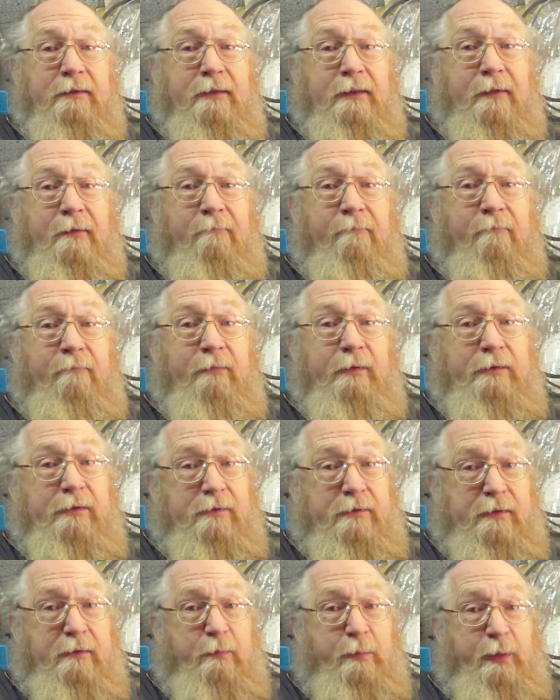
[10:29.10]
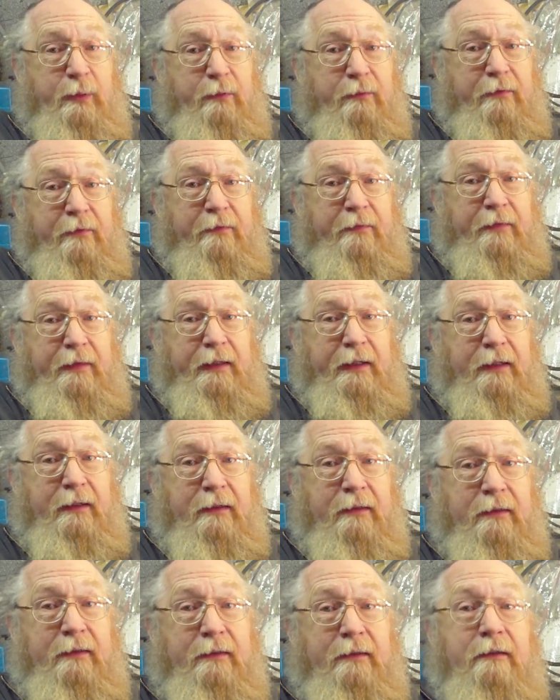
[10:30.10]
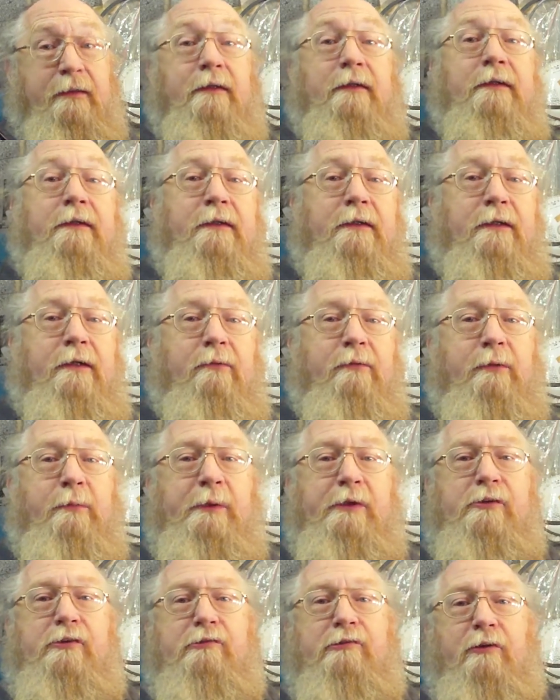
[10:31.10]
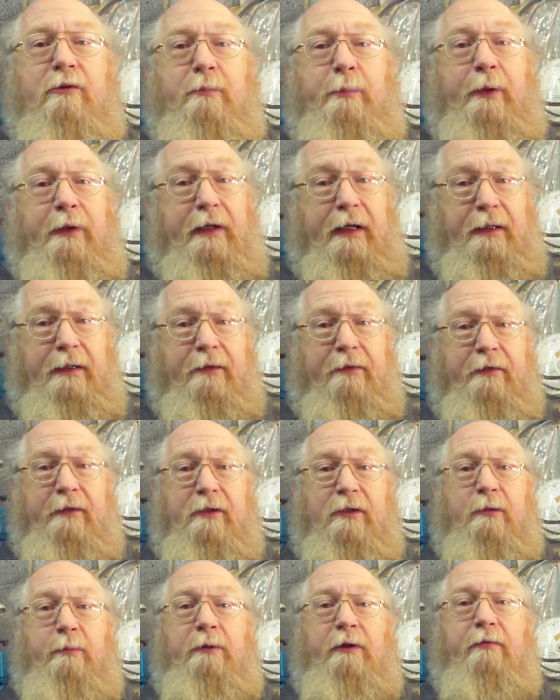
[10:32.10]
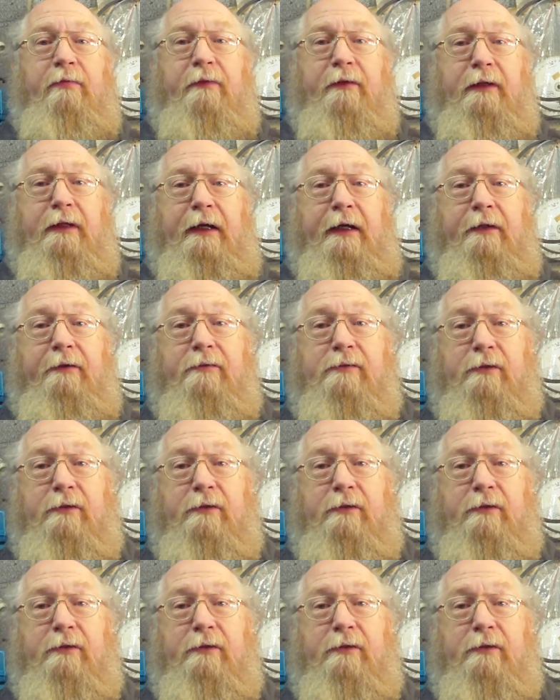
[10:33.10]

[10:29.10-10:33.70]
Yeah, which is the important thing. You don't want to be struck by anything coming off the lathe,